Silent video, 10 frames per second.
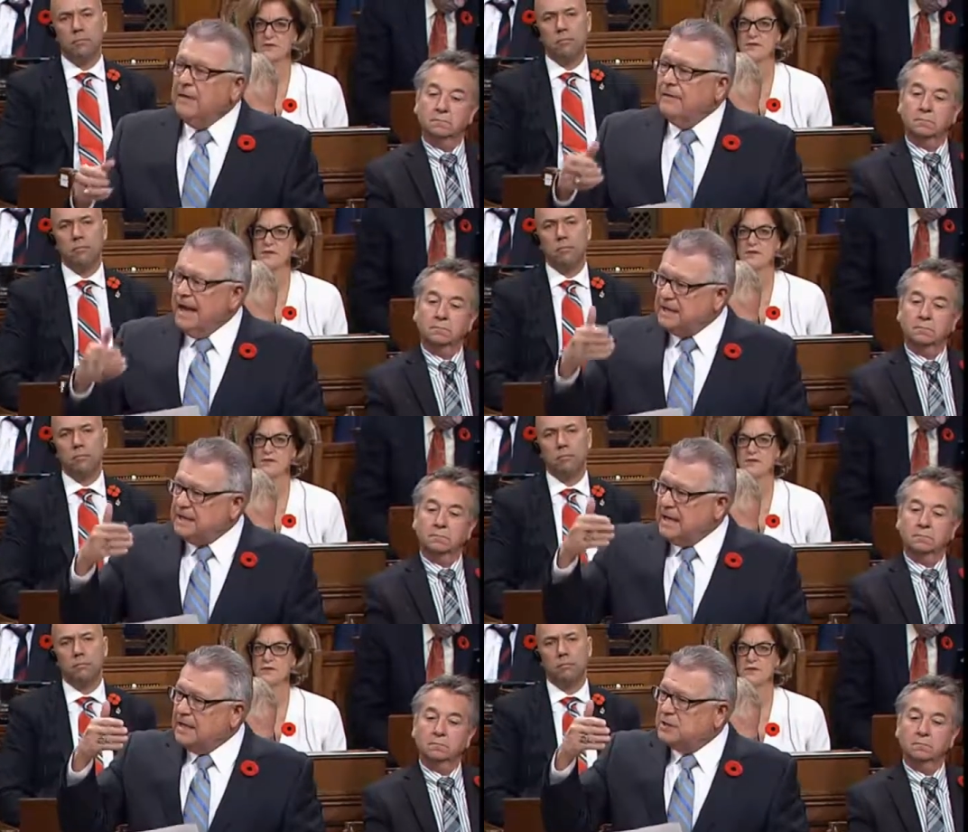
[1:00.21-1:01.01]
Speaker 1: That
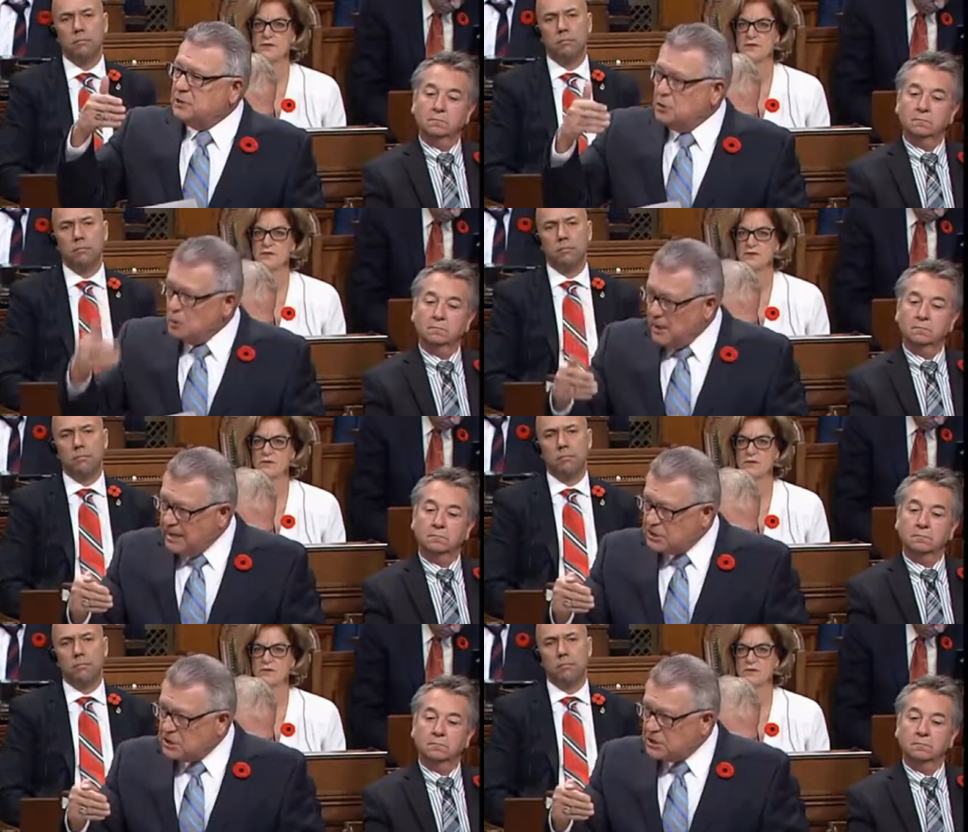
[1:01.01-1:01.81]
takes new
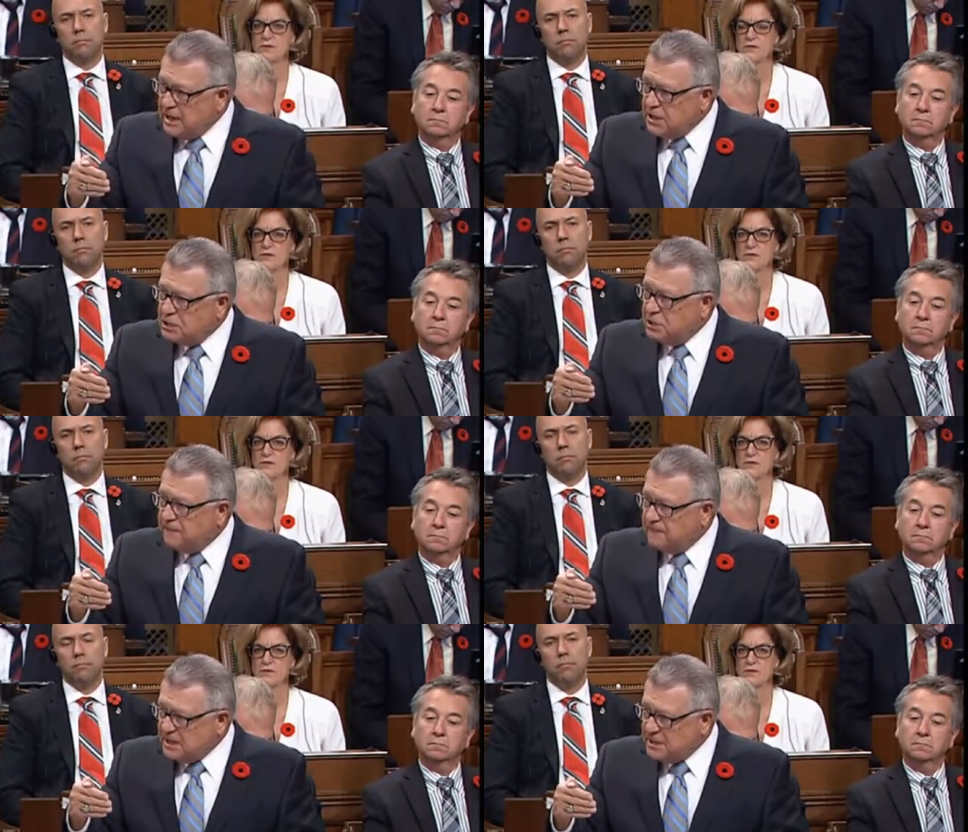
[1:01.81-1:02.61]
legislation
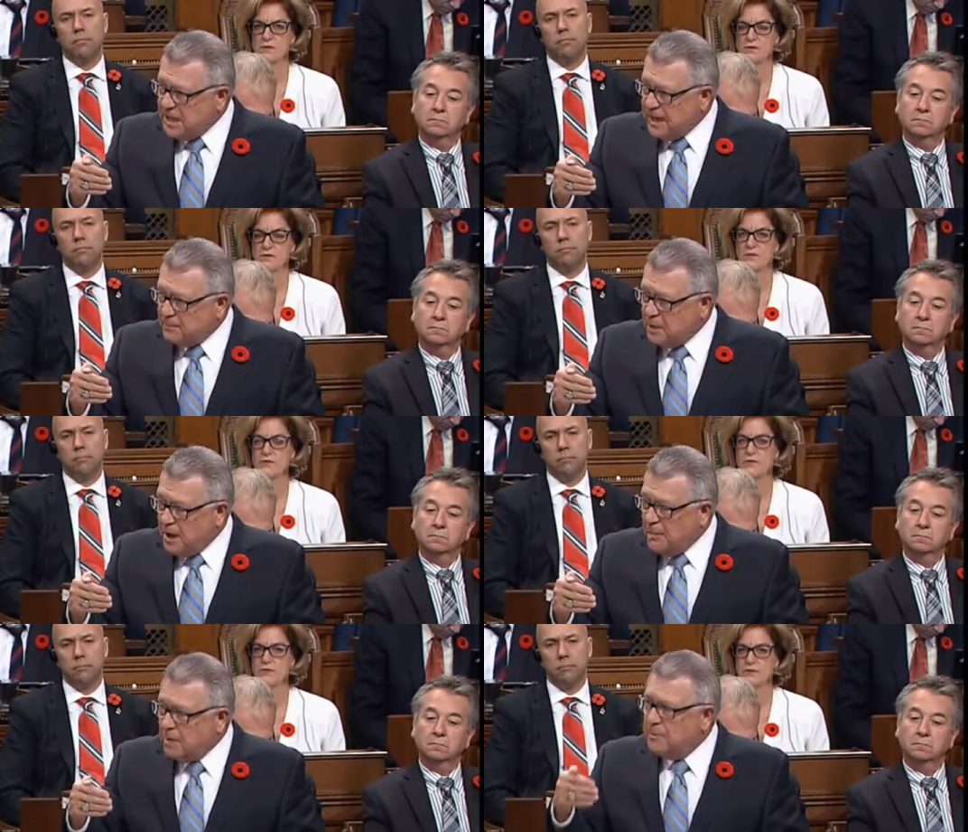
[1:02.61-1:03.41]
to fix that
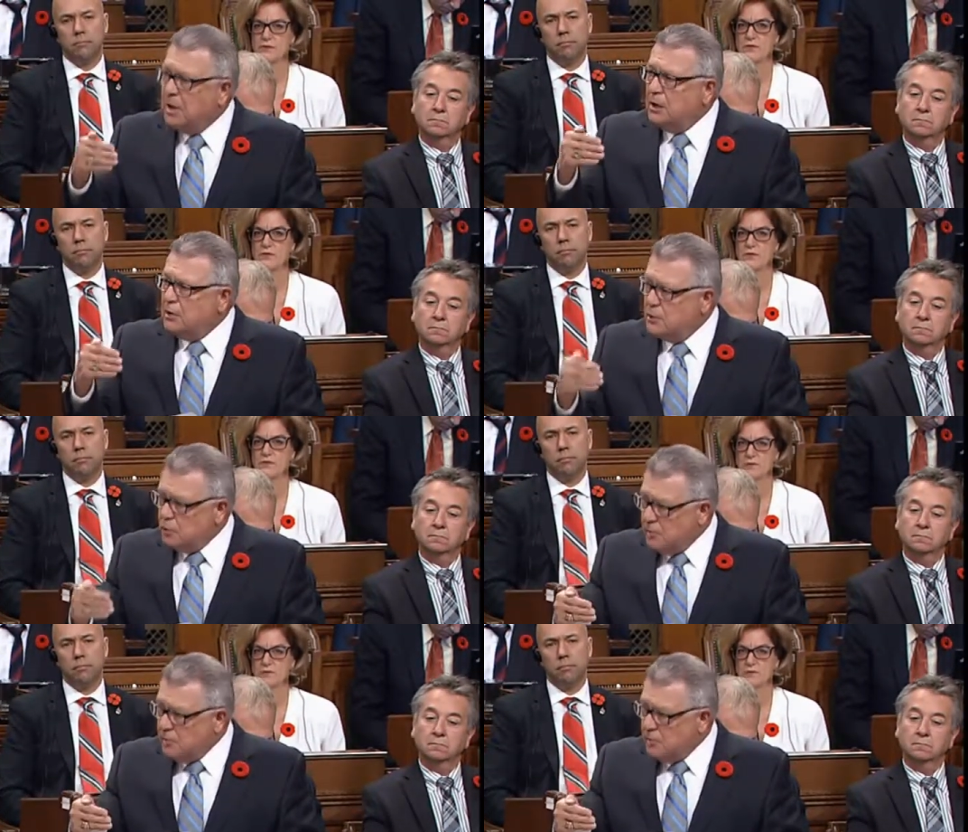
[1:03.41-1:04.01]
problem, new